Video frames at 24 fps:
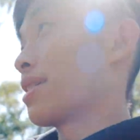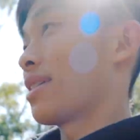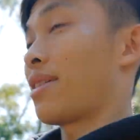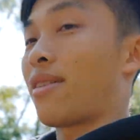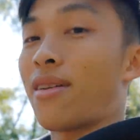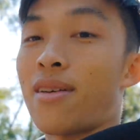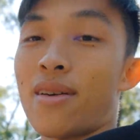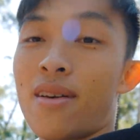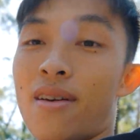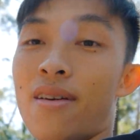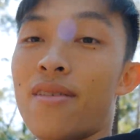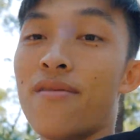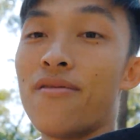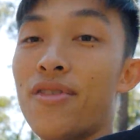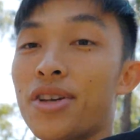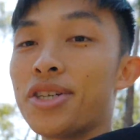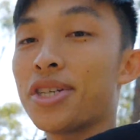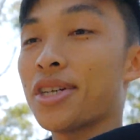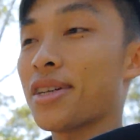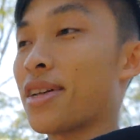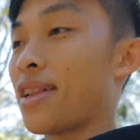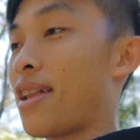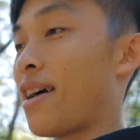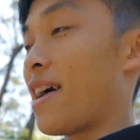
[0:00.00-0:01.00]
and
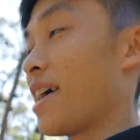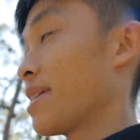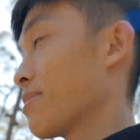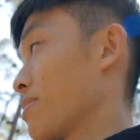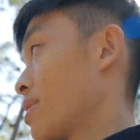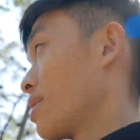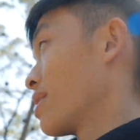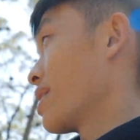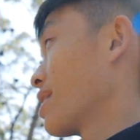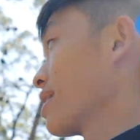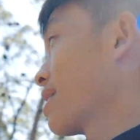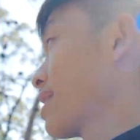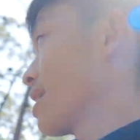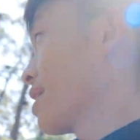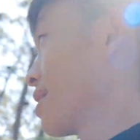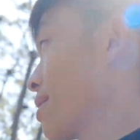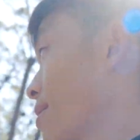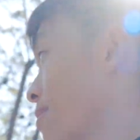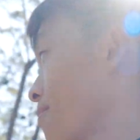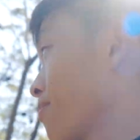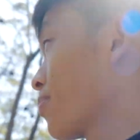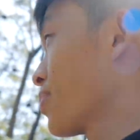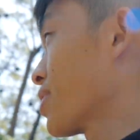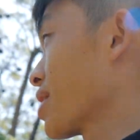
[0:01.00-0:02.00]
envision a line when we get
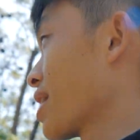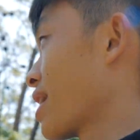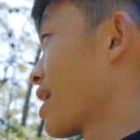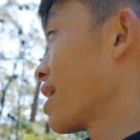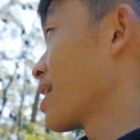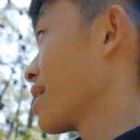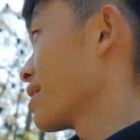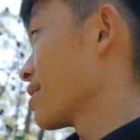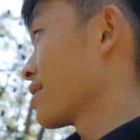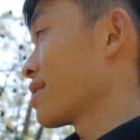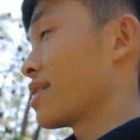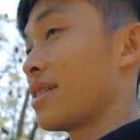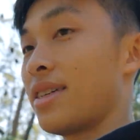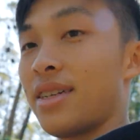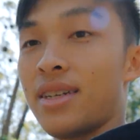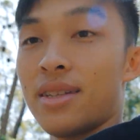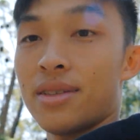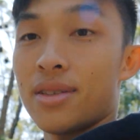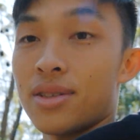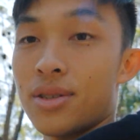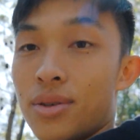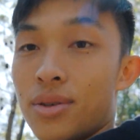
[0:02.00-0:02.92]
there, and yeah, let's